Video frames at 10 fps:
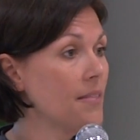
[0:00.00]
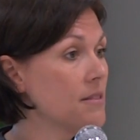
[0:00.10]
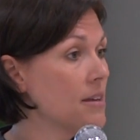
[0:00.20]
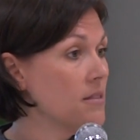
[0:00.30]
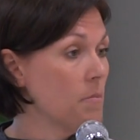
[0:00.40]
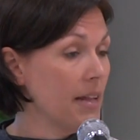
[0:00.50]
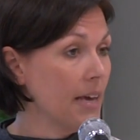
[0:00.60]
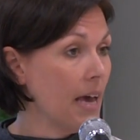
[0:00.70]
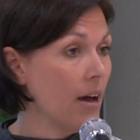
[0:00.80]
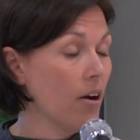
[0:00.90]
that says
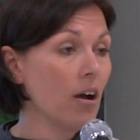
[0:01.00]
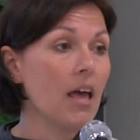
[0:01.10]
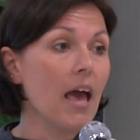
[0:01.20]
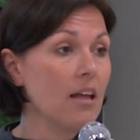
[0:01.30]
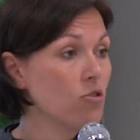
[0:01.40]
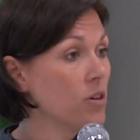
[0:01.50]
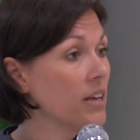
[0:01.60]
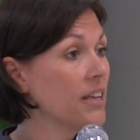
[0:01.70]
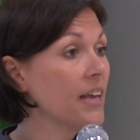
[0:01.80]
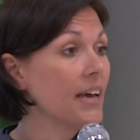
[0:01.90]
Medicare, and you can
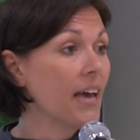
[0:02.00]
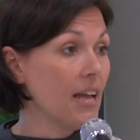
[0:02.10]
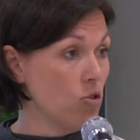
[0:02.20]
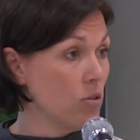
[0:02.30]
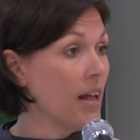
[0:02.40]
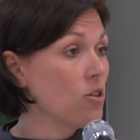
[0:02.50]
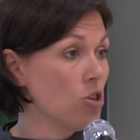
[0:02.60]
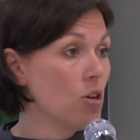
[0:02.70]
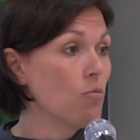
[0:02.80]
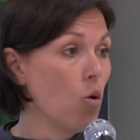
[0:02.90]
click and you can
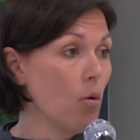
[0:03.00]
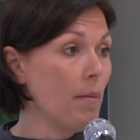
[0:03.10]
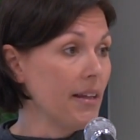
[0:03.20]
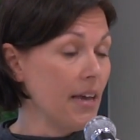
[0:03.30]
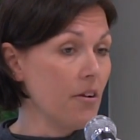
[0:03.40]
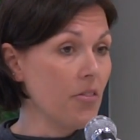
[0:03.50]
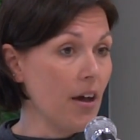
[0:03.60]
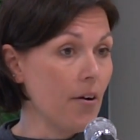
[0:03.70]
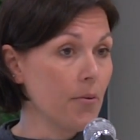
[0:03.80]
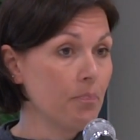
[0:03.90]
actually enroll in Medicare
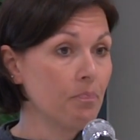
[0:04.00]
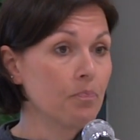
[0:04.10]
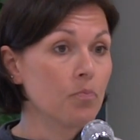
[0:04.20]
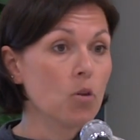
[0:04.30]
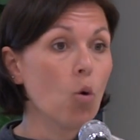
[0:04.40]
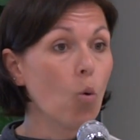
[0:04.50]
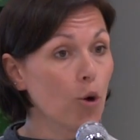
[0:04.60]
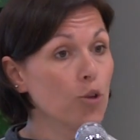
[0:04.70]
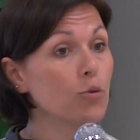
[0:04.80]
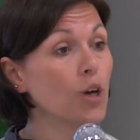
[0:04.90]
there.
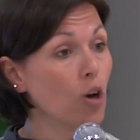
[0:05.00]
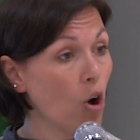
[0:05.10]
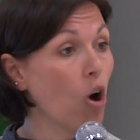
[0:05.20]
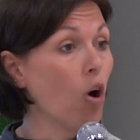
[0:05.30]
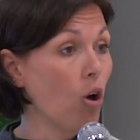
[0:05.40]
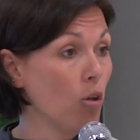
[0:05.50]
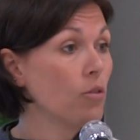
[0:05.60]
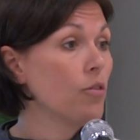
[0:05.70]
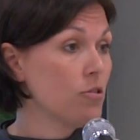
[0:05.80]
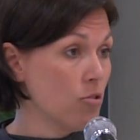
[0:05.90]
Or you can
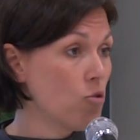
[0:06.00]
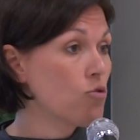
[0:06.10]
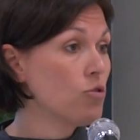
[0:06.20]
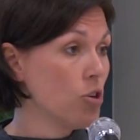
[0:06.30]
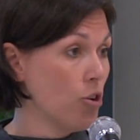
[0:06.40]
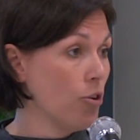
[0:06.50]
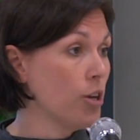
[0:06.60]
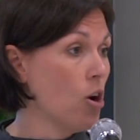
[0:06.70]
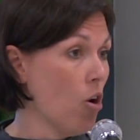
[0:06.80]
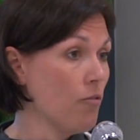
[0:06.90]
call the Social
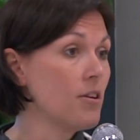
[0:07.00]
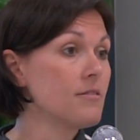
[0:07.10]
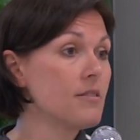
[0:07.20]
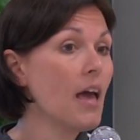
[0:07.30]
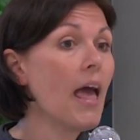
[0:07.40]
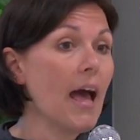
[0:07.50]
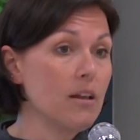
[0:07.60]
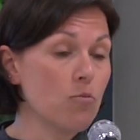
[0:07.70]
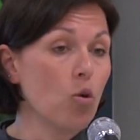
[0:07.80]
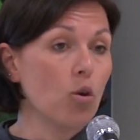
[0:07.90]
Security office and
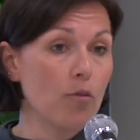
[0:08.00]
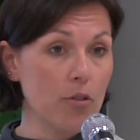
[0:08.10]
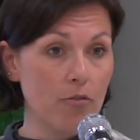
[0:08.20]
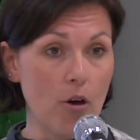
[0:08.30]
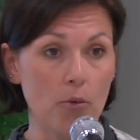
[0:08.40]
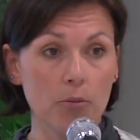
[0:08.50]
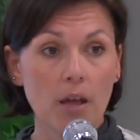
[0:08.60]
enroll over the phone.